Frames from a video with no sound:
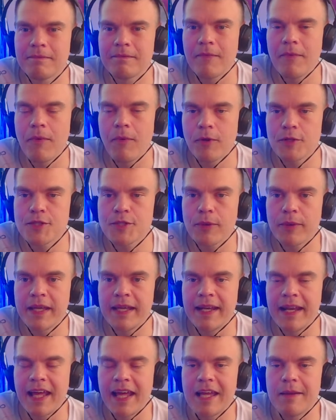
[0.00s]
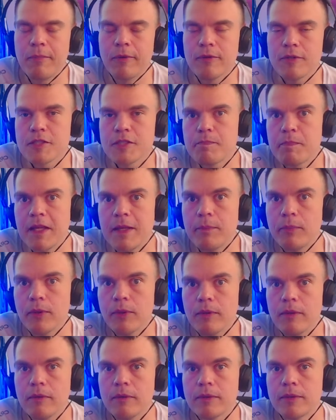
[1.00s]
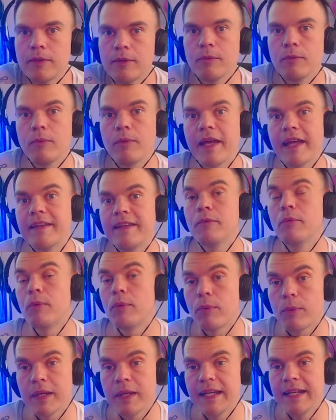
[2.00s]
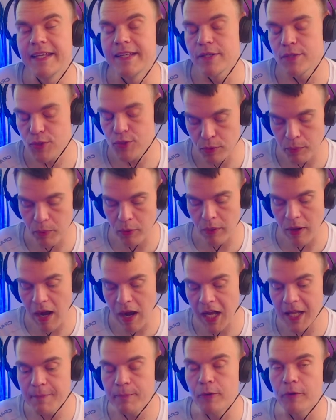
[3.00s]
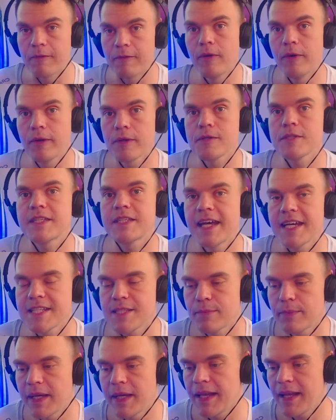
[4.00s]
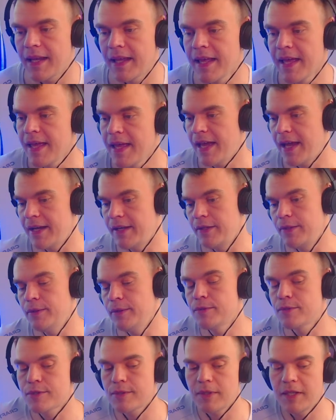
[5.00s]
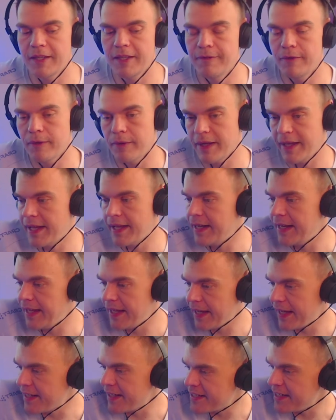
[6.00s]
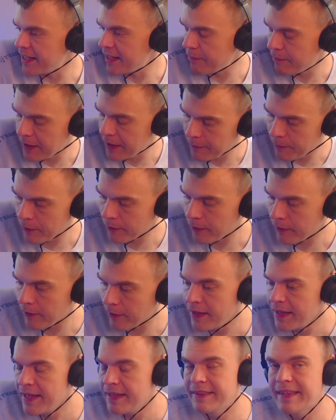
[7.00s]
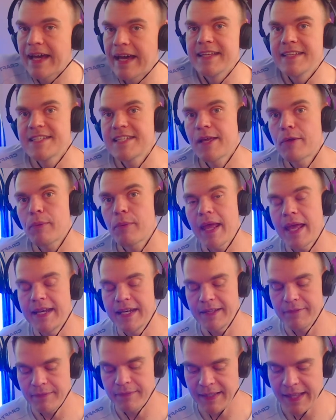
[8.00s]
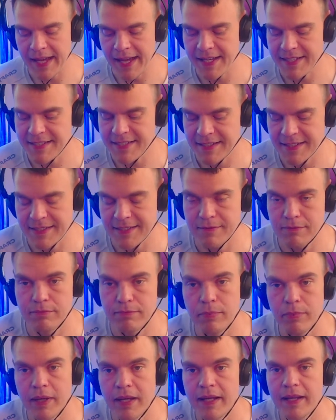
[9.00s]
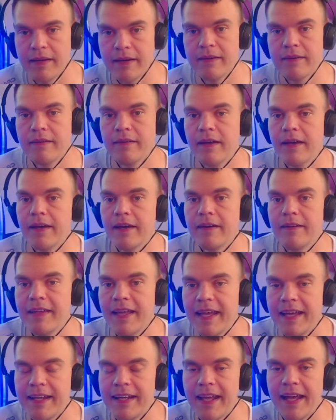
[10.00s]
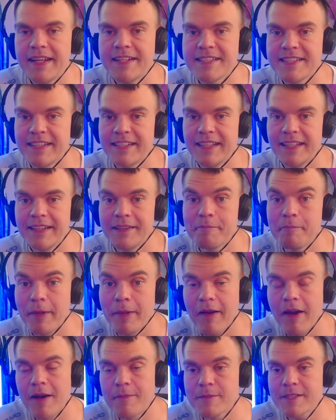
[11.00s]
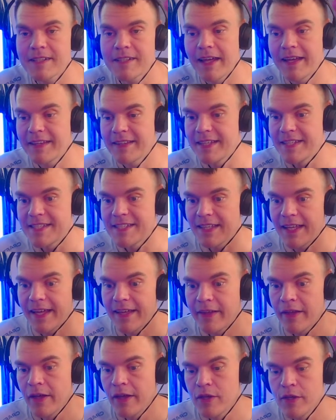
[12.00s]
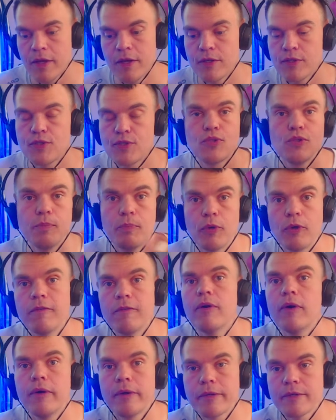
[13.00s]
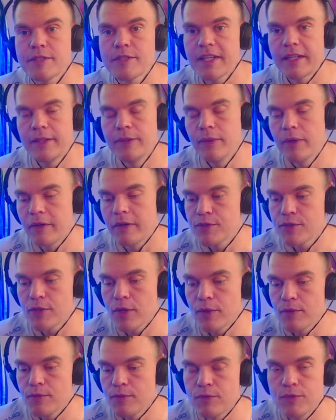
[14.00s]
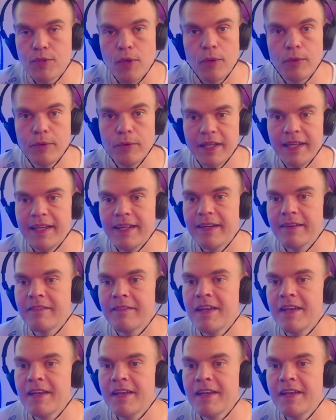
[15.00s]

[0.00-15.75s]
also enables people to get really super hyper focused as well. And usually for ADHD people, that is creative tasks. When ADHD becomes like this, like super focus that you are so zoned in